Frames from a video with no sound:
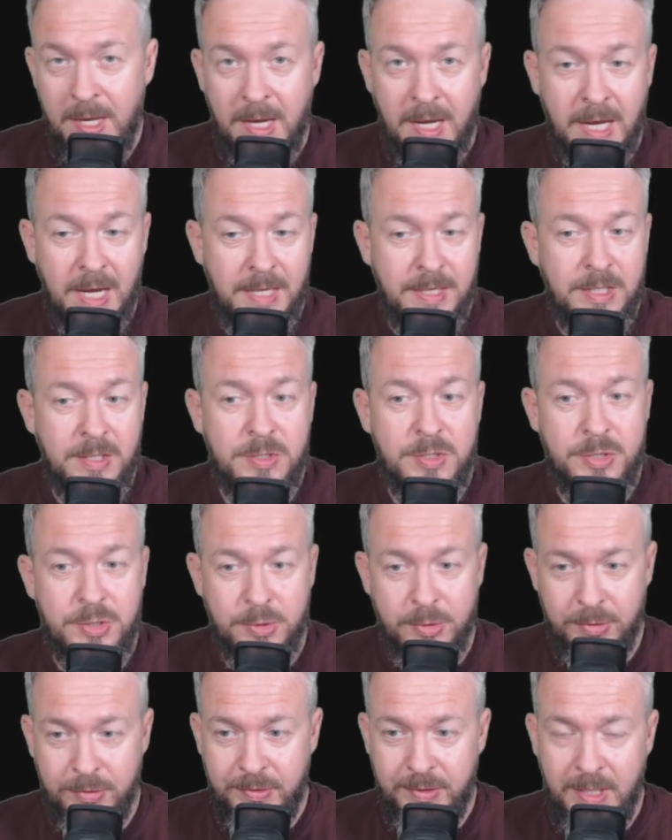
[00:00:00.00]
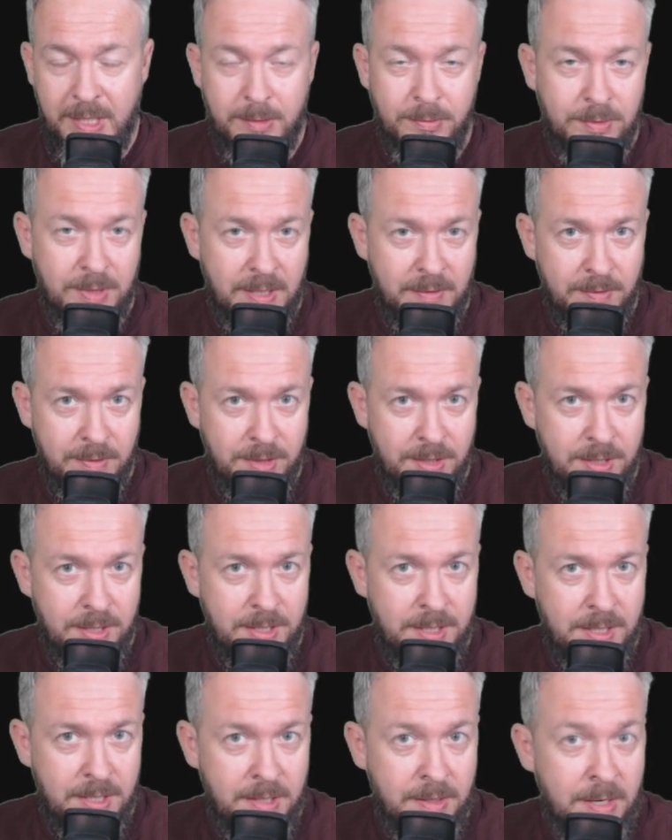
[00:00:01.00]
I did sort out everything
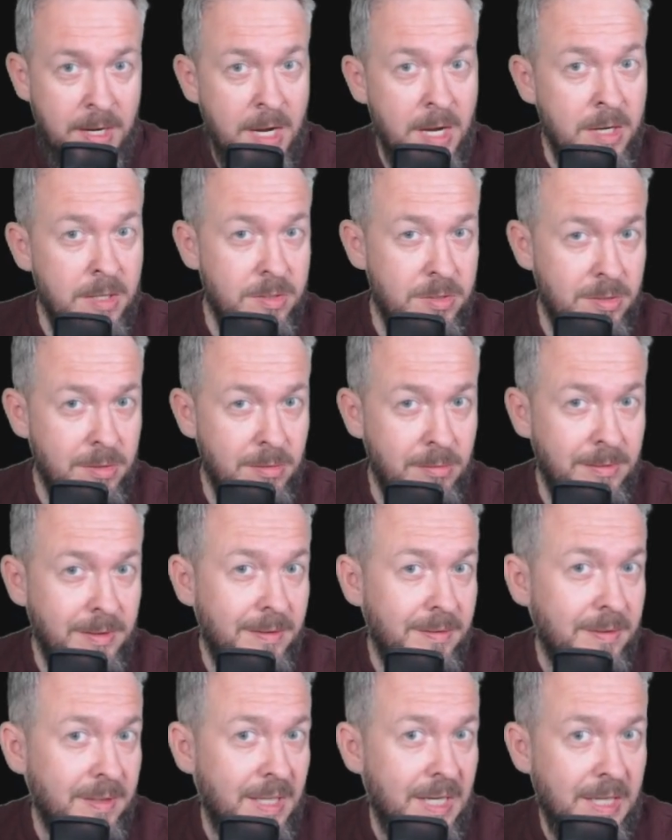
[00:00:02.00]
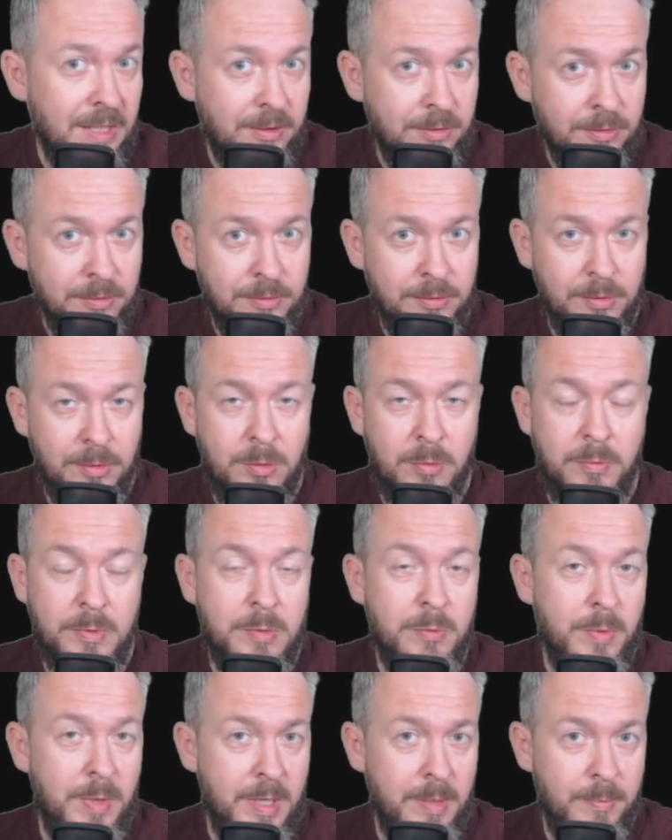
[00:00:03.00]
here so that I don't
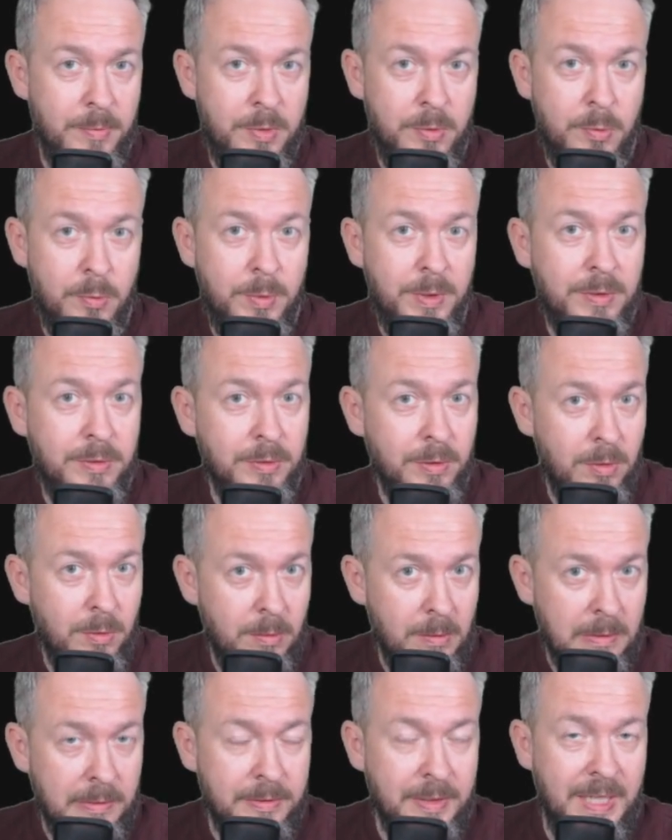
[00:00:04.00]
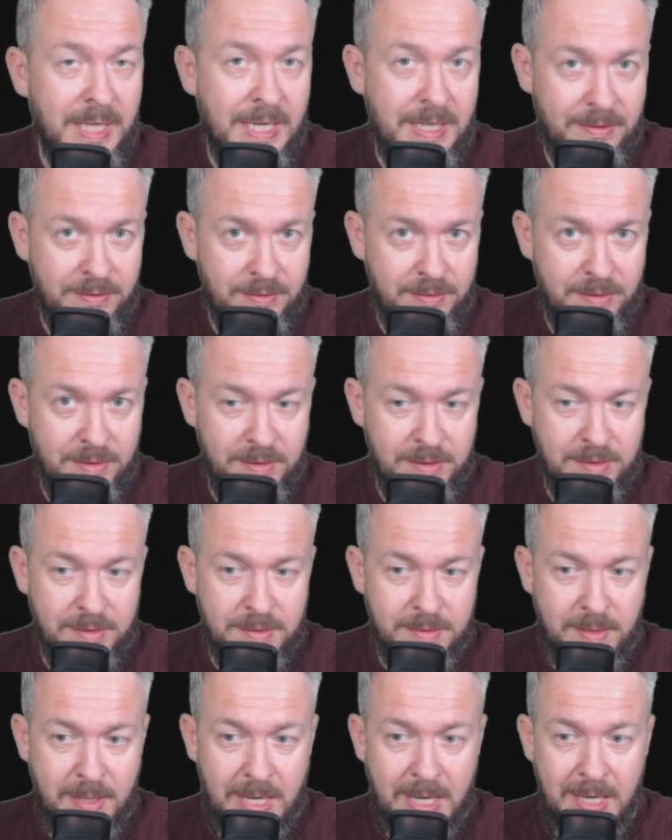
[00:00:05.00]
overwhelm you with all the
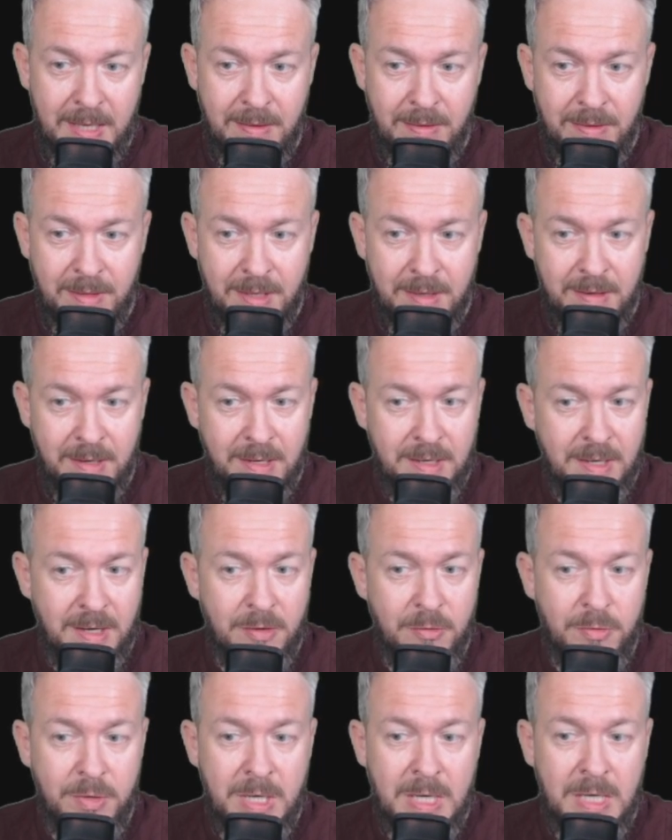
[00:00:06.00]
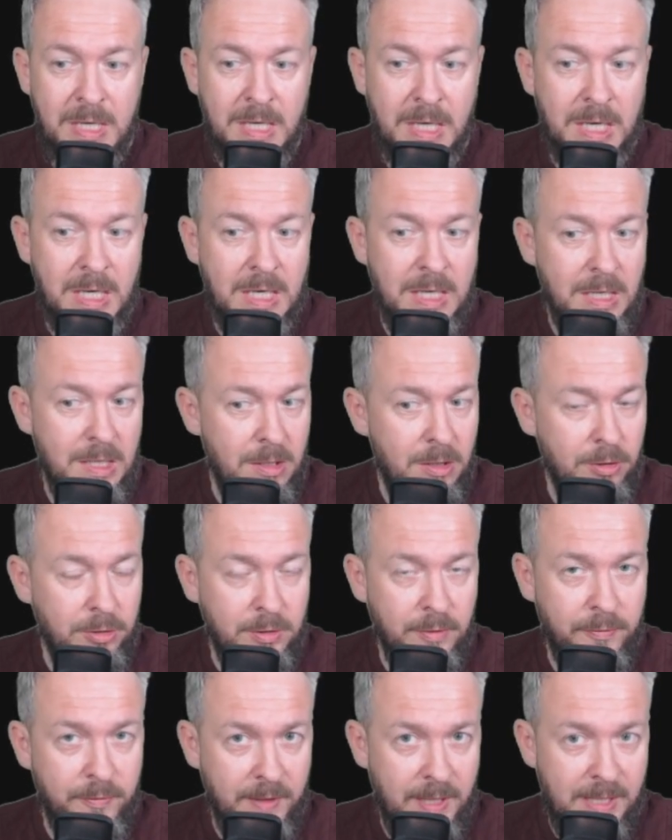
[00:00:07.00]
entities. And there are really a
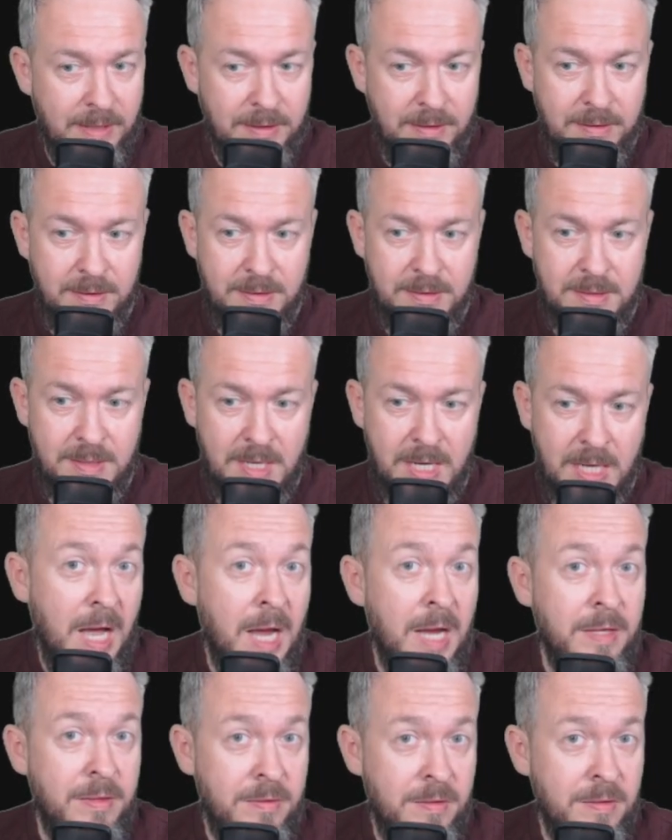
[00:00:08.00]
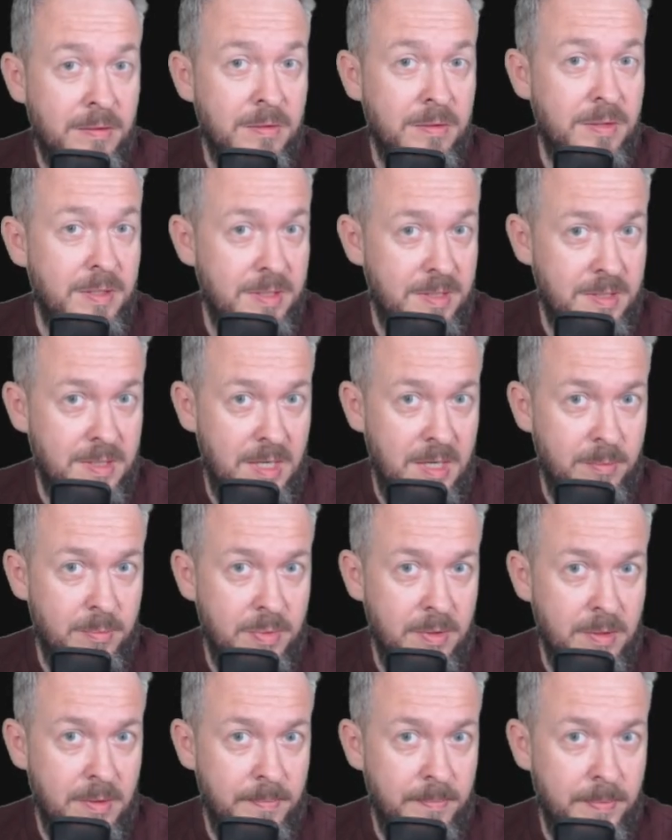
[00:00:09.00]
lot of entities. I did
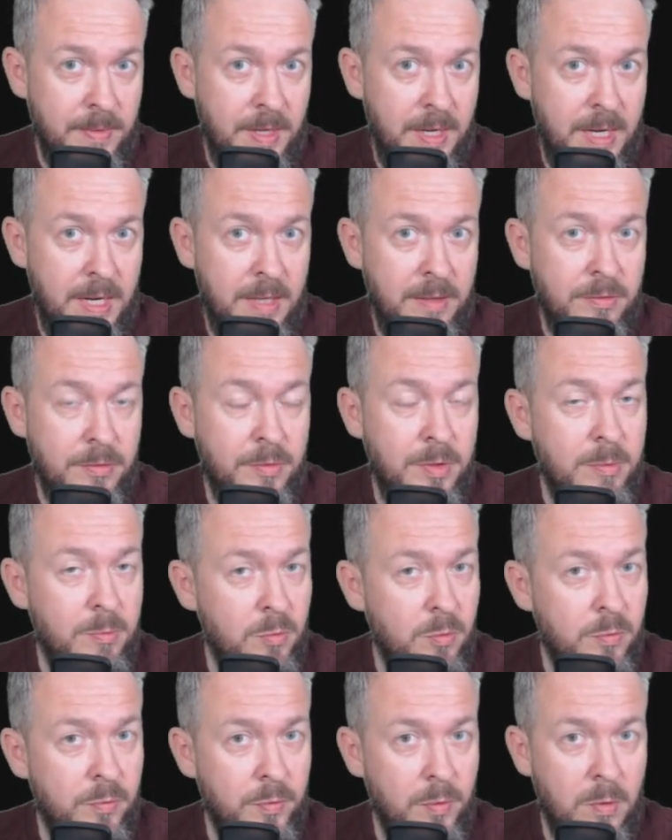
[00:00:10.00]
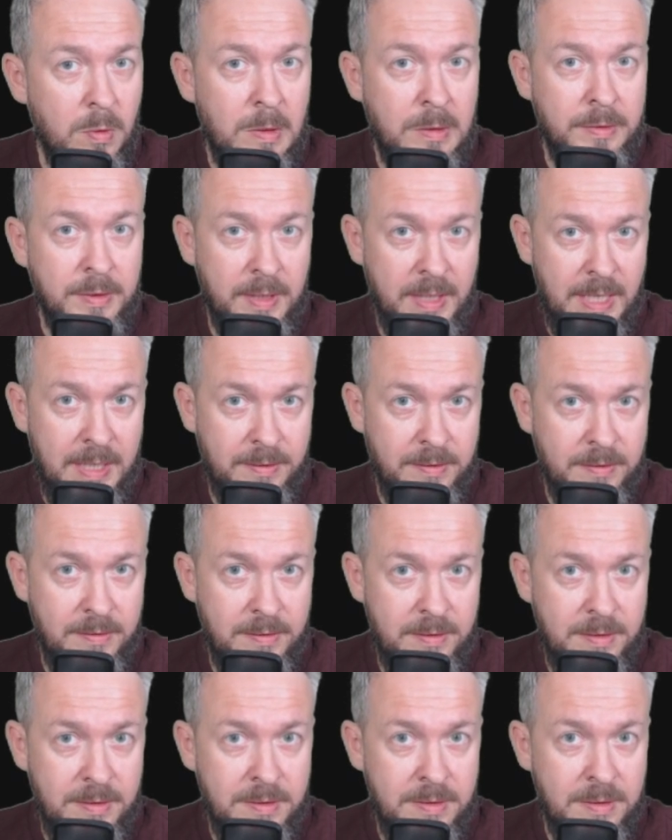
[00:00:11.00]
disable and remove all the
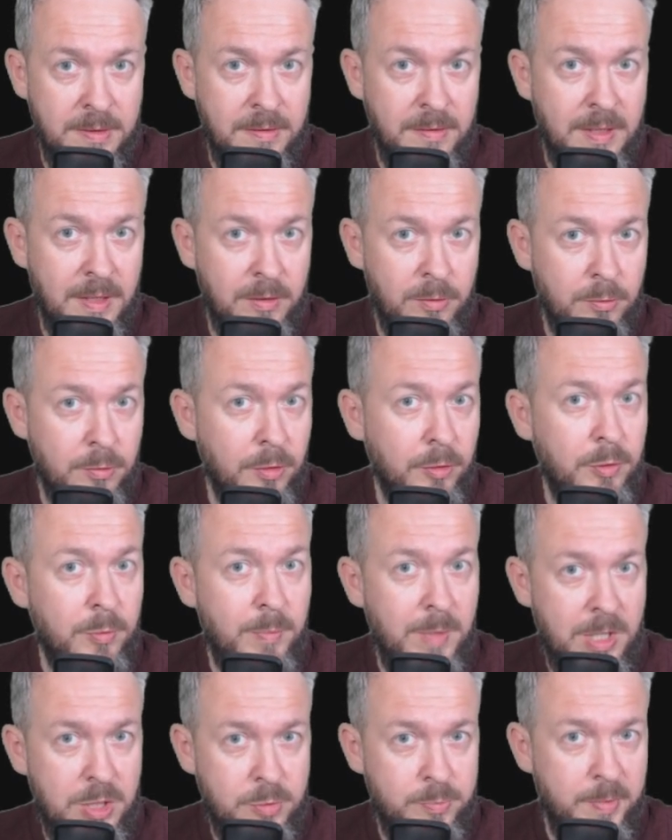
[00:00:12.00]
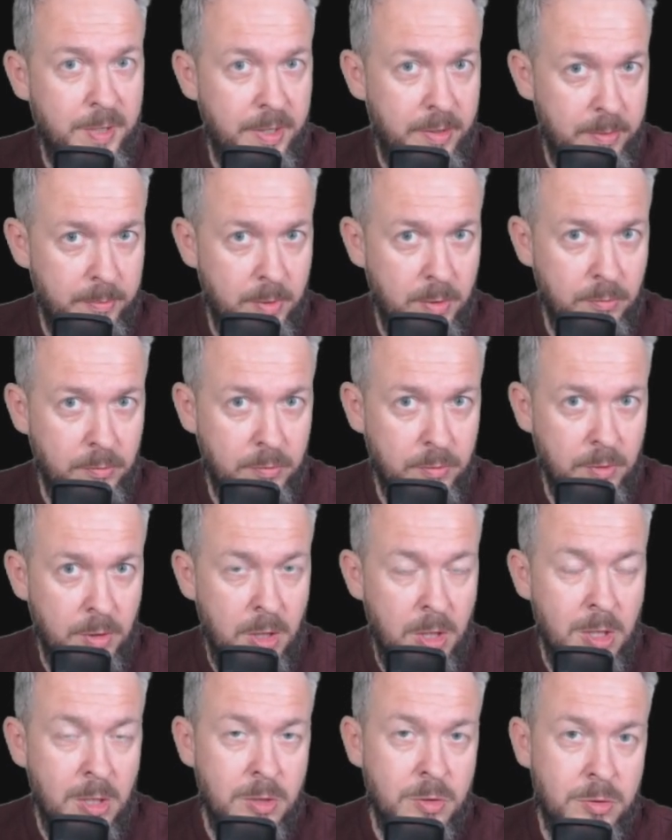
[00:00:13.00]
entities that do not match my remote,
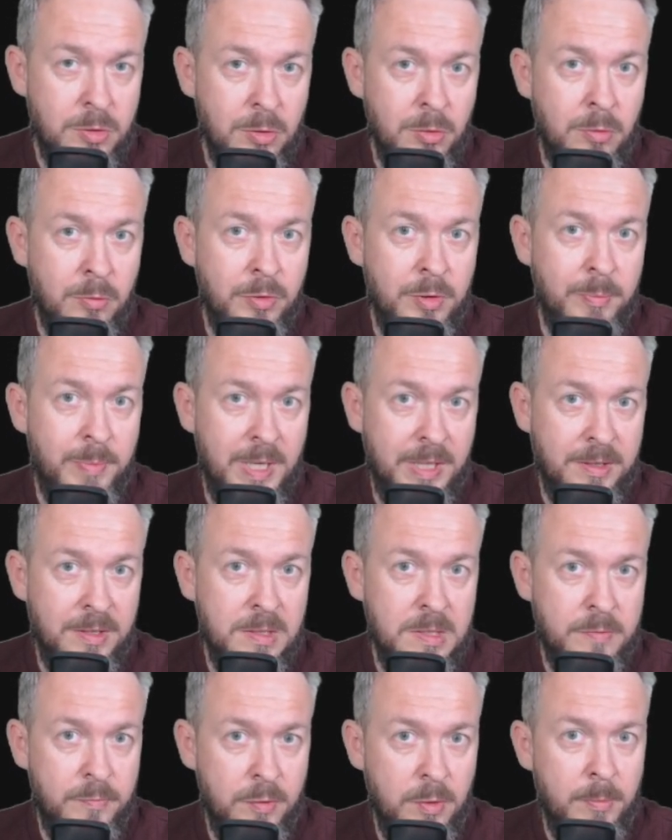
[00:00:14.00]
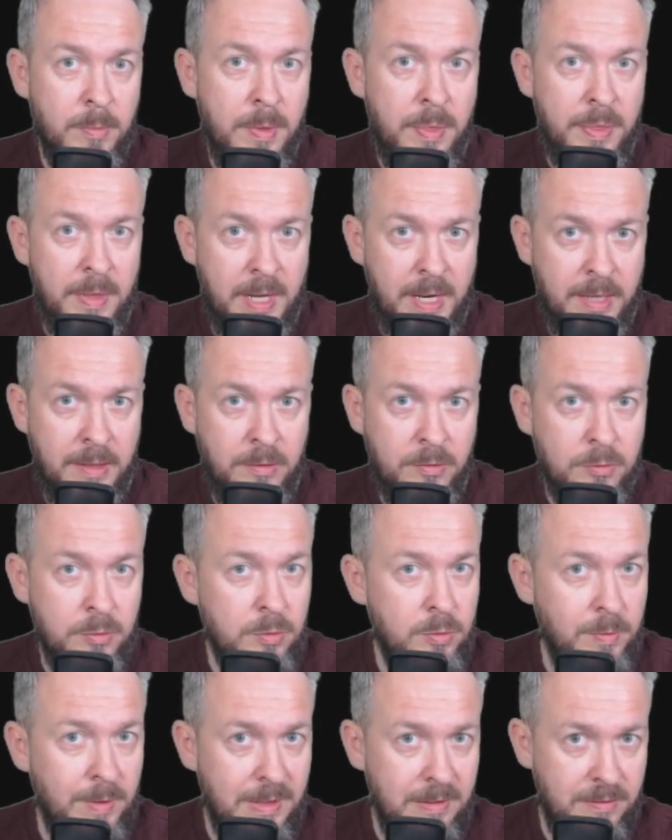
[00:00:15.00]
so the buttons from nine
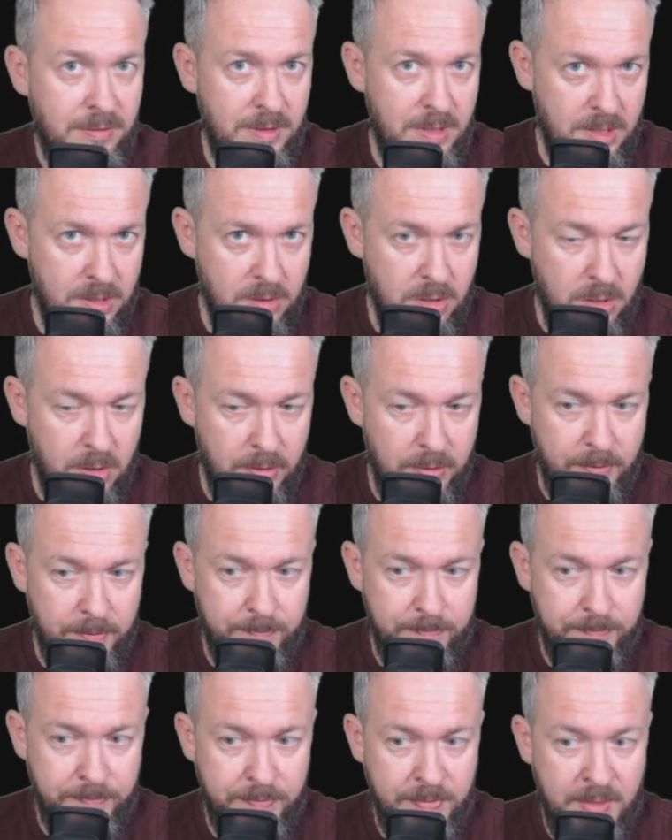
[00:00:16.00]
to twenty are gone.